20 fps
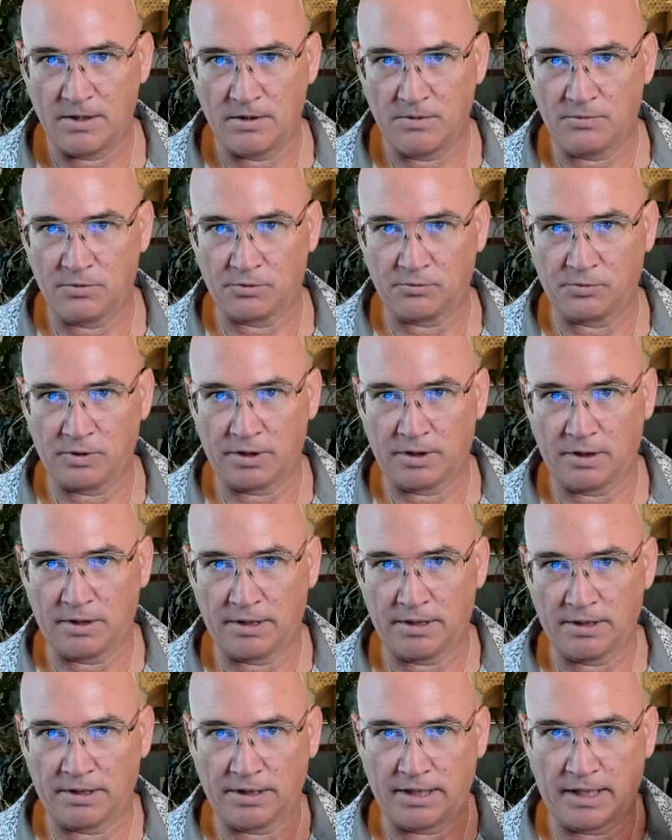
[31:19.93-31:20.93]
When we are
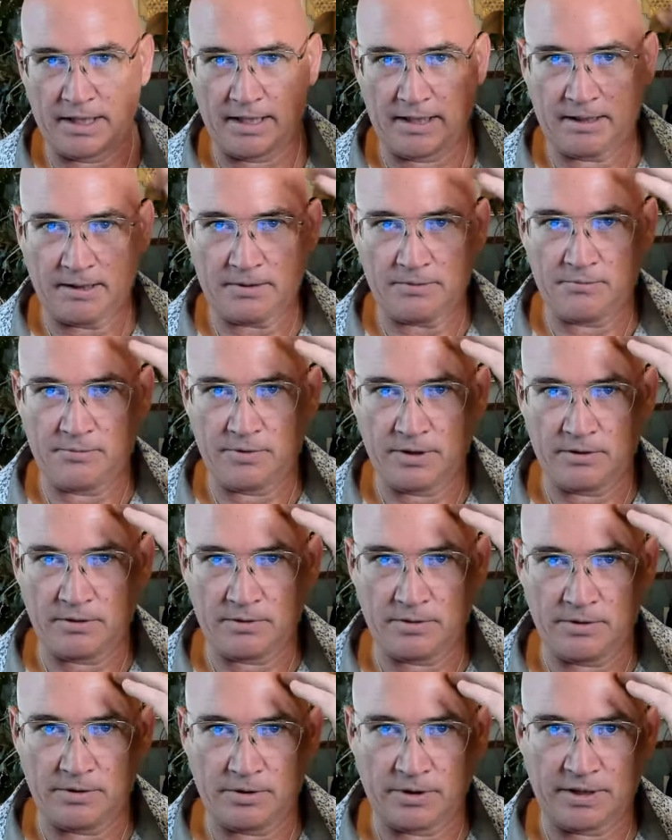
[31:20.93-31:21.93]
in our head, we are
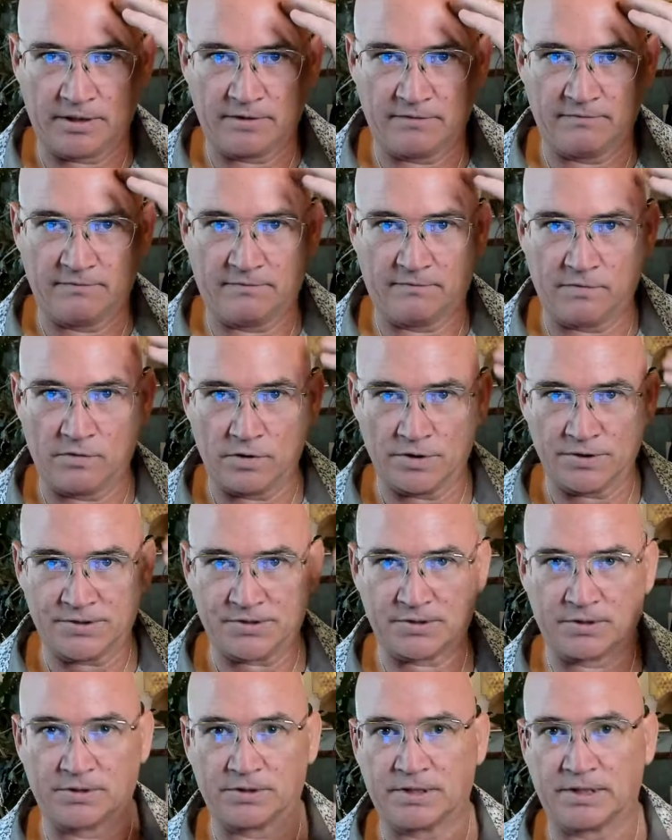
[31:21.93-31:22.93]
looking for
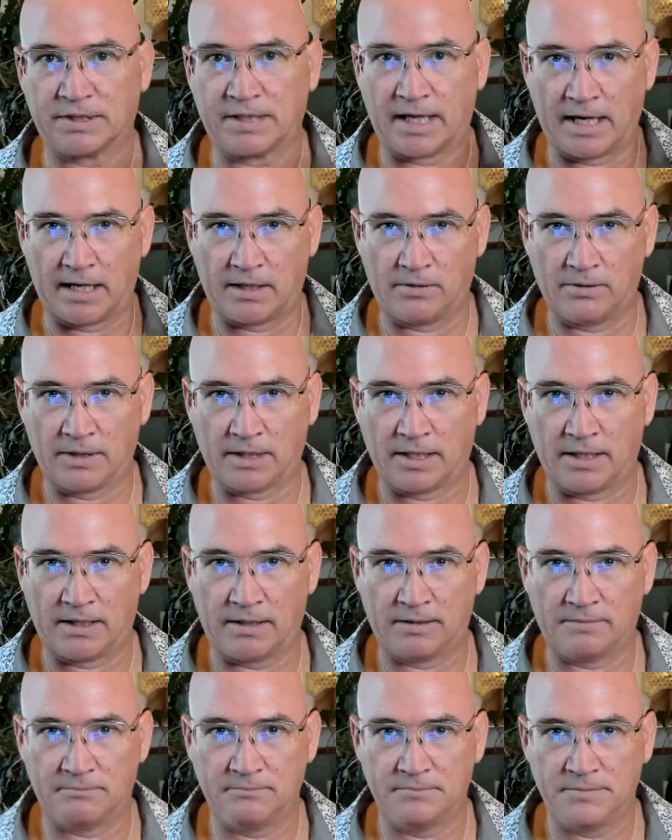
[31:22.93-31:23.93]
certain
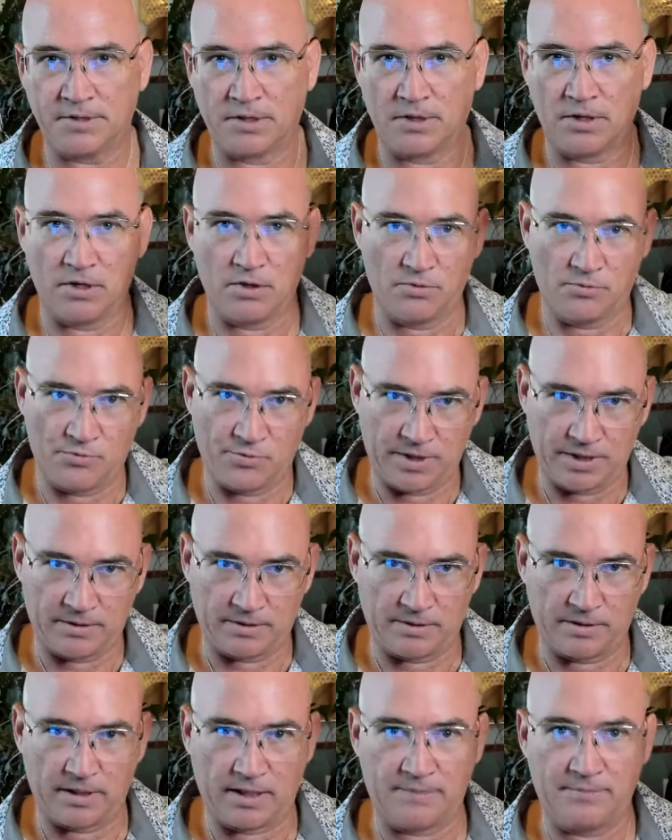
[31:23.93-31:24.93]
outcomes. We
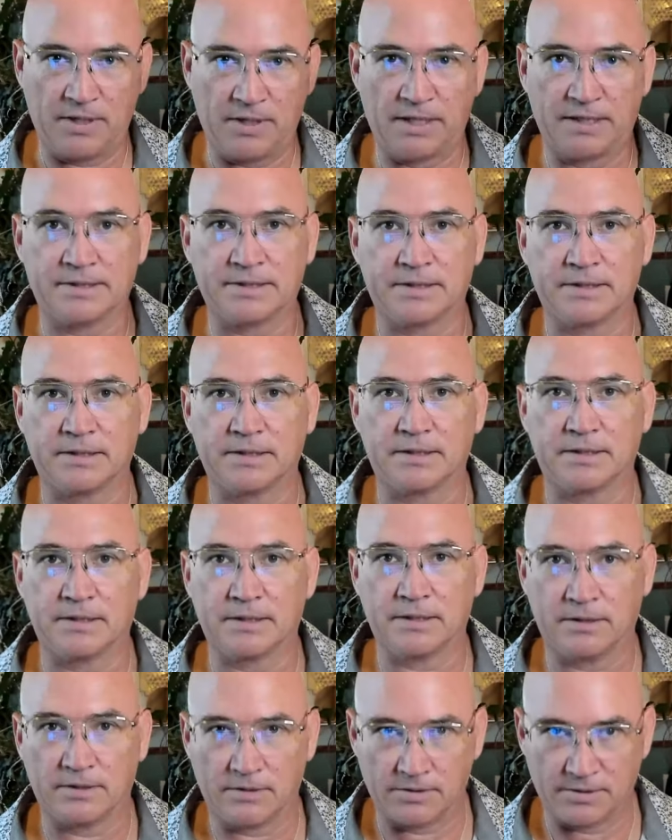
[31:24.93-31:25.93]
limit
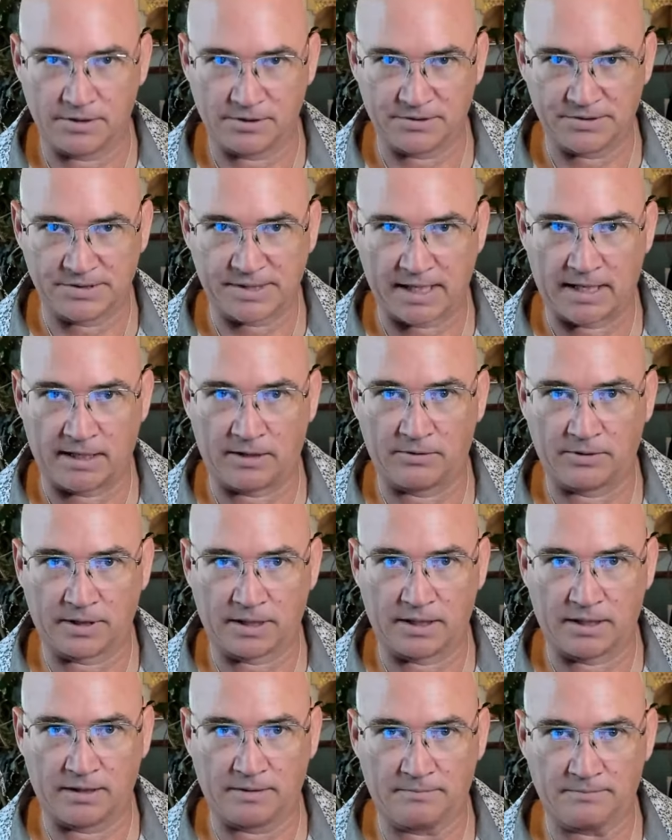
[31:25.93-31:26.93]
those
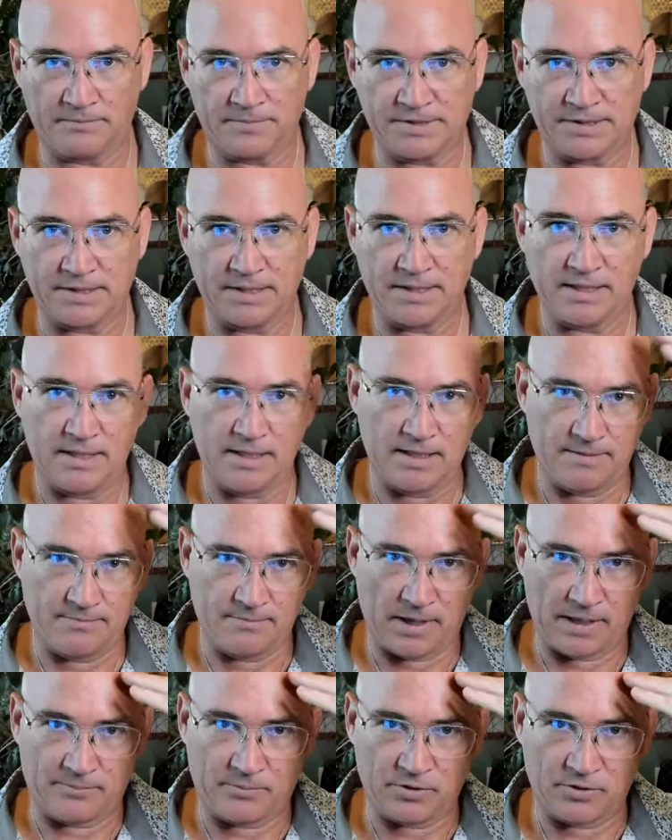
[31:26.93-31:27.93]
outcomes
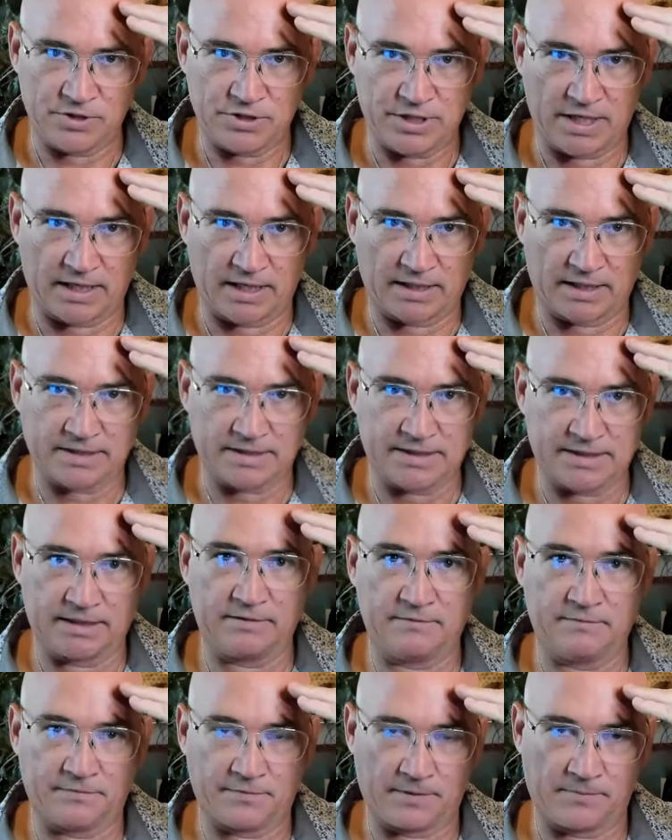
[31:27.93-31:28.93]
by
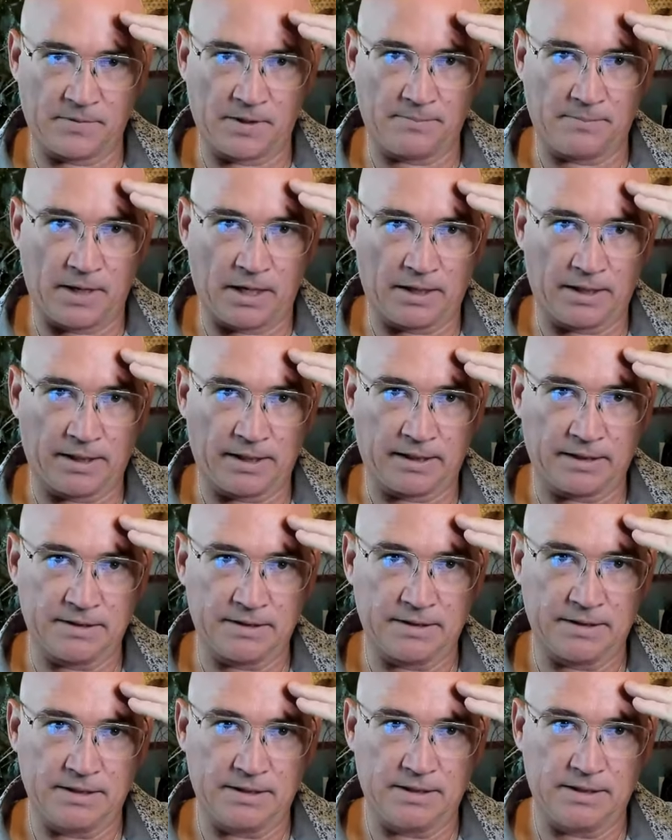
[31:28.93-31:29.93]
projecting from the
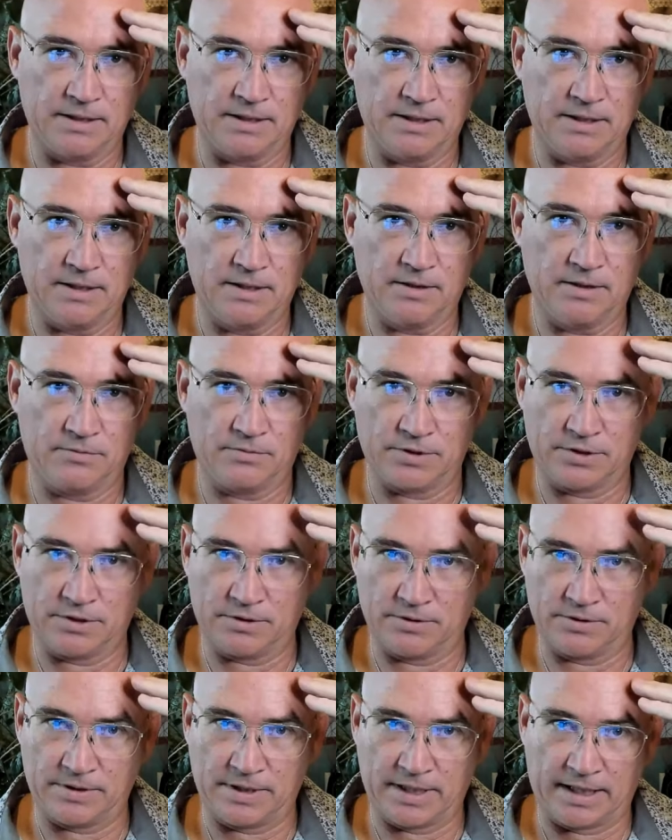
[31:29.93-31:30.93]
mind. When
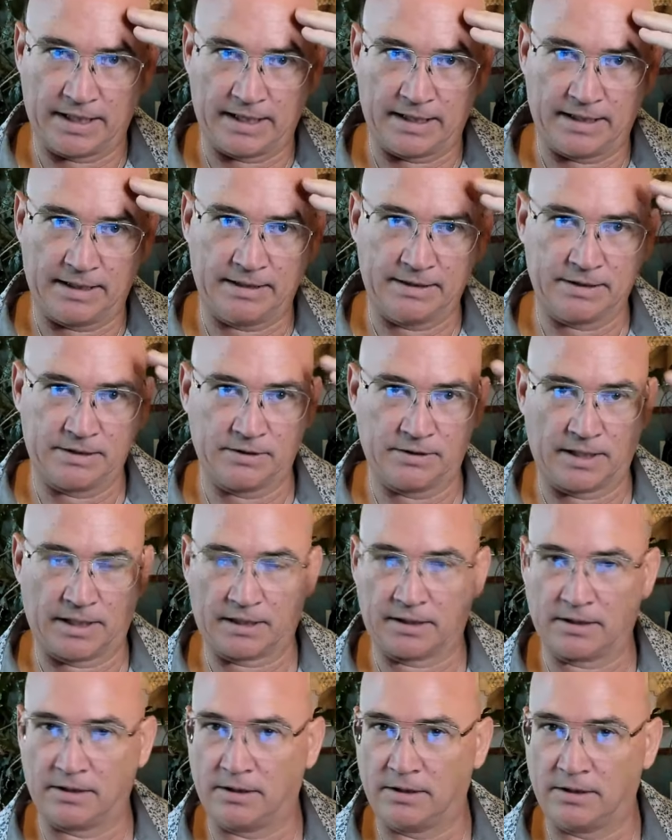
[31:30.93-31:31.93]
you're in the head and you're
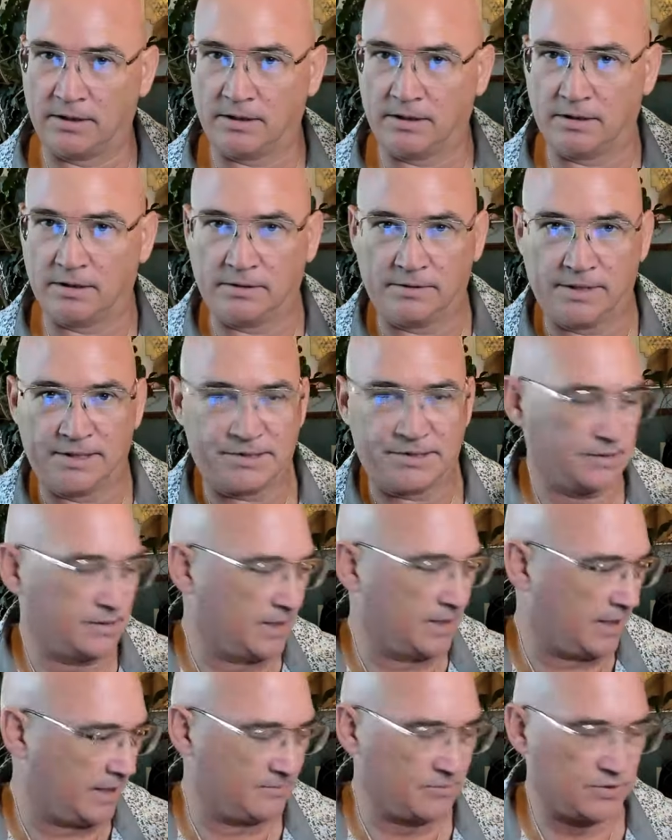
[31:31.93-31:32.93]
like, oh, this
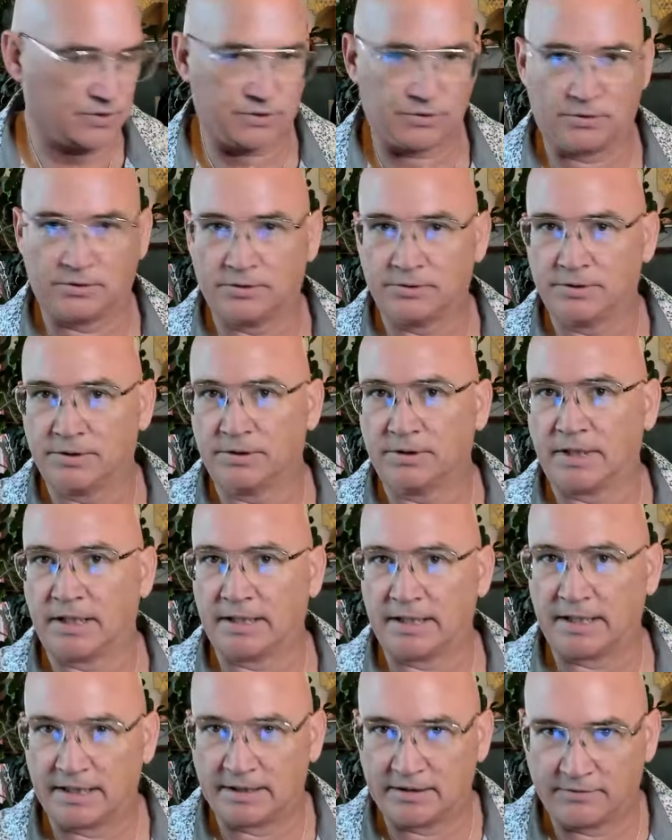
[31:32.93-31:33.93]
damn shoulder, I
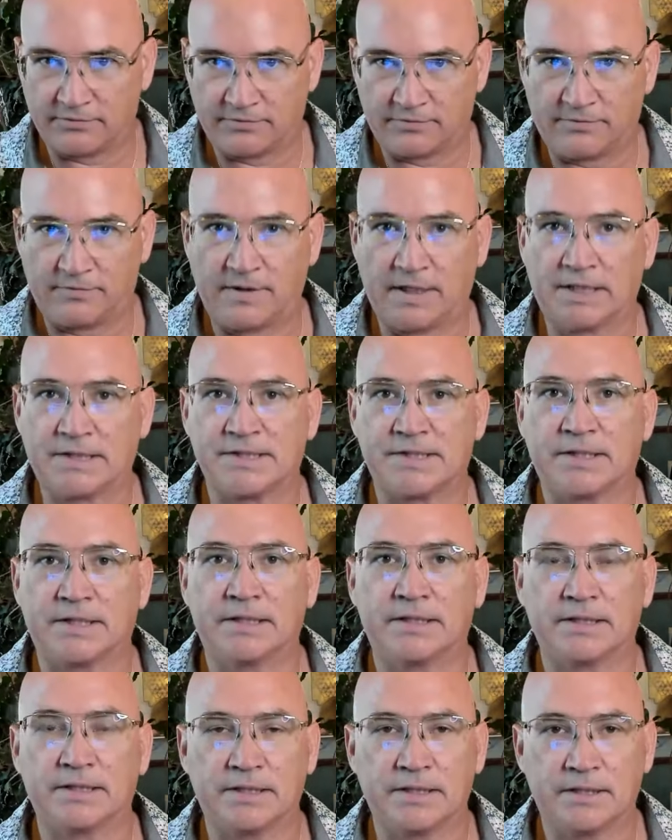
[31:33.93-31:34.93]
need to fix
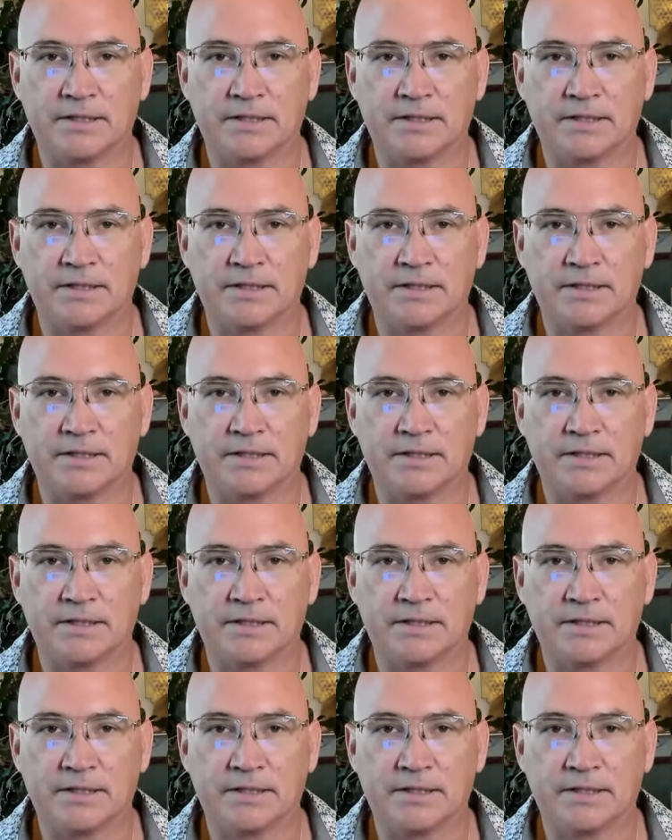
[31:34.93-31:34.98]
it,